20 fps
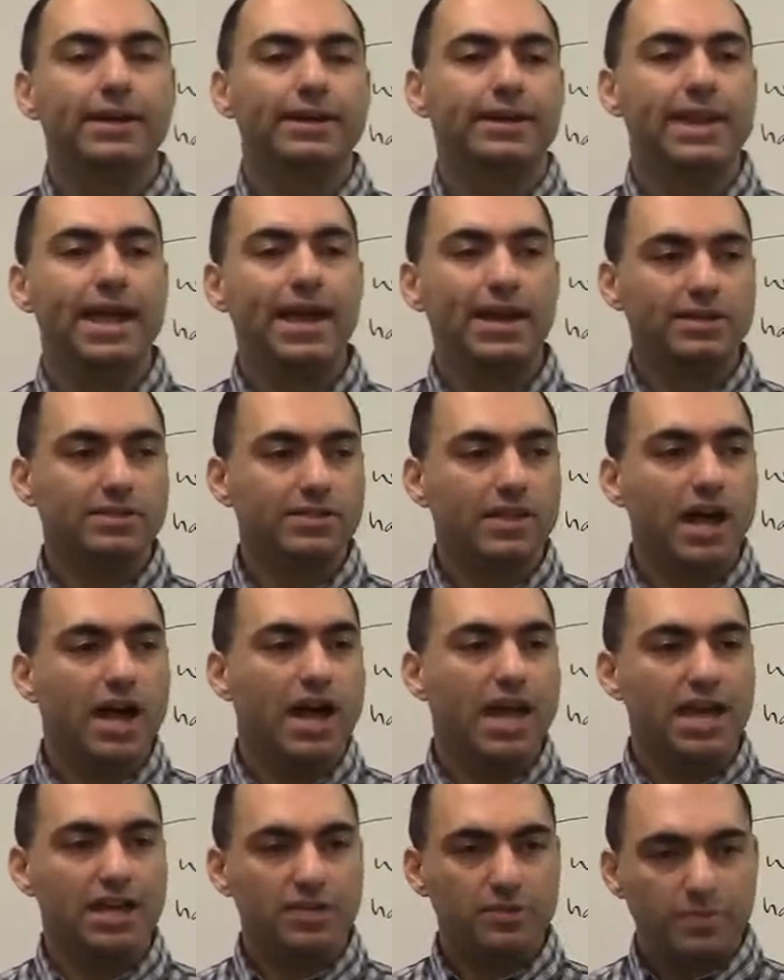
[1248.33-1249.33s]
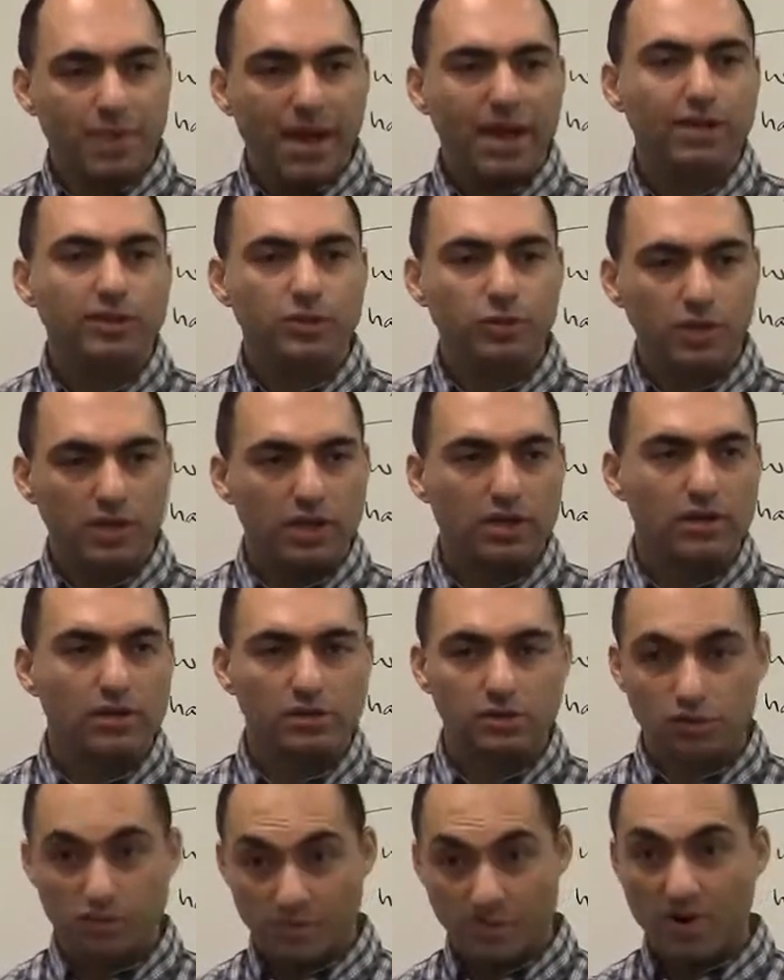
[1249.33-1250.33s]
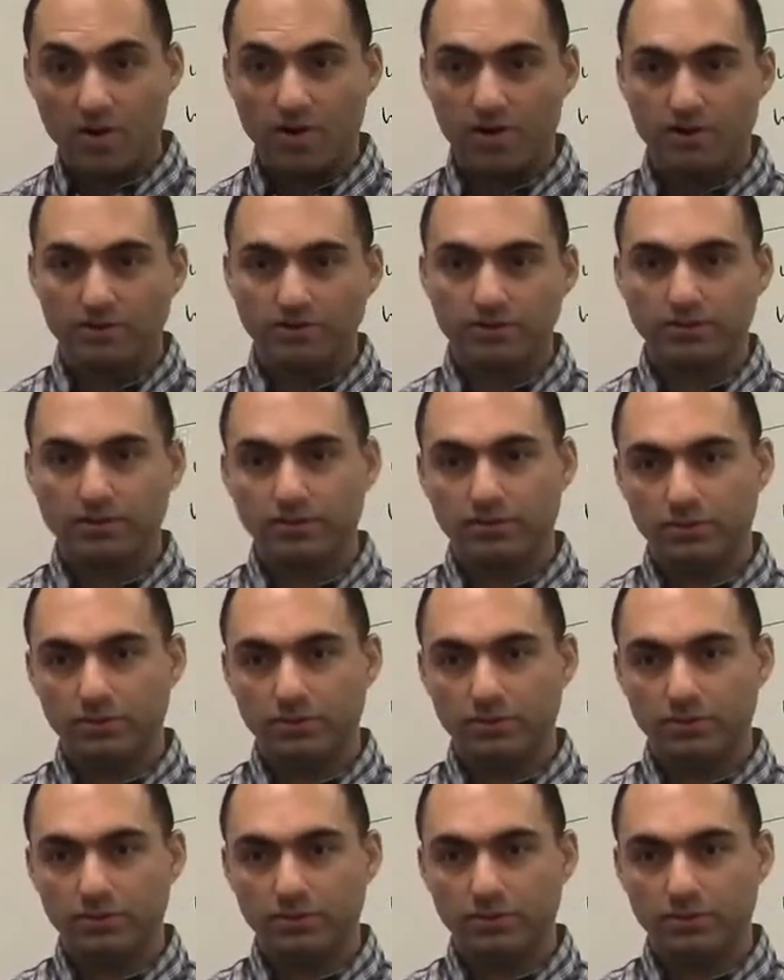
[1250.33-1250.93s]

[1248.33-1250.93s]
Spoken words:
Next, I expect to hear tomorrow,